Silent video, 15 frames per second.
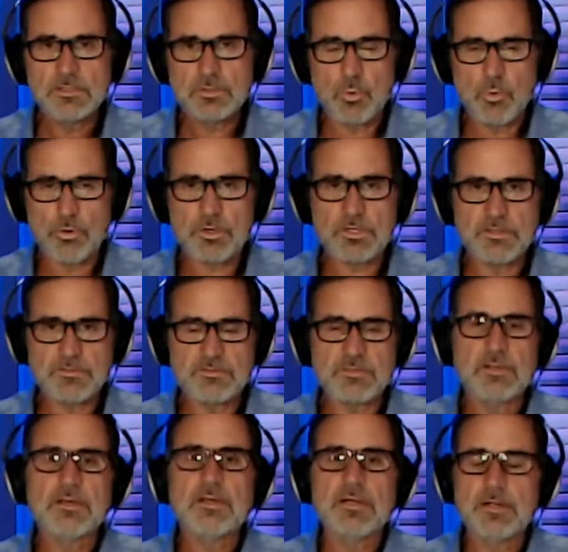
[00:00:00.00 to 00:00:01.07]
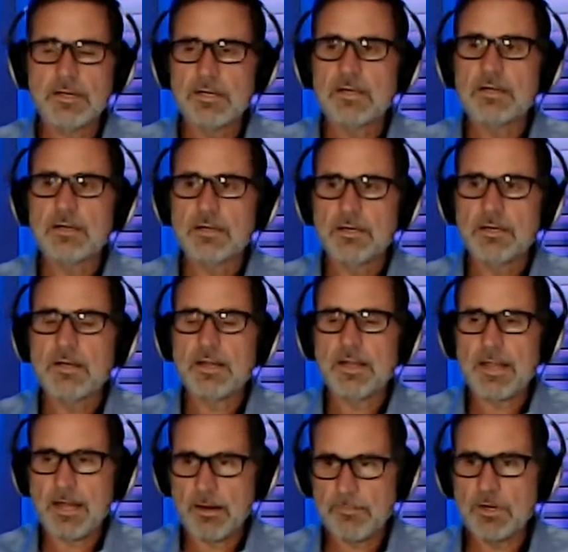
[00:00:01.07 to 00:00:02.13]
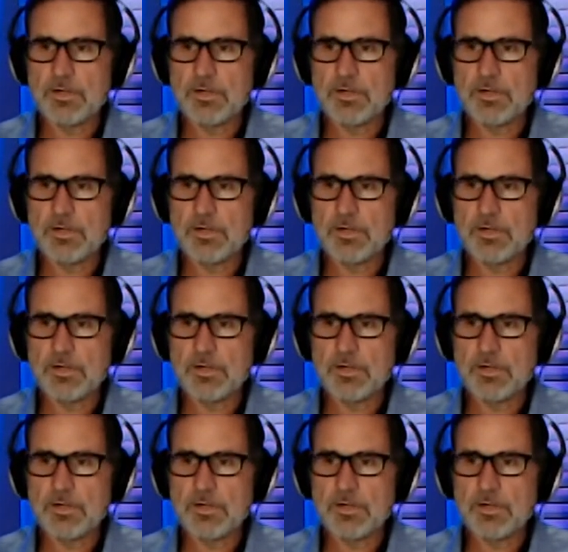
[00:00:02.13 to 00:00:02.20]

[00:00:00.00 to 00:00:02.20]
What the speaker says: Torque is how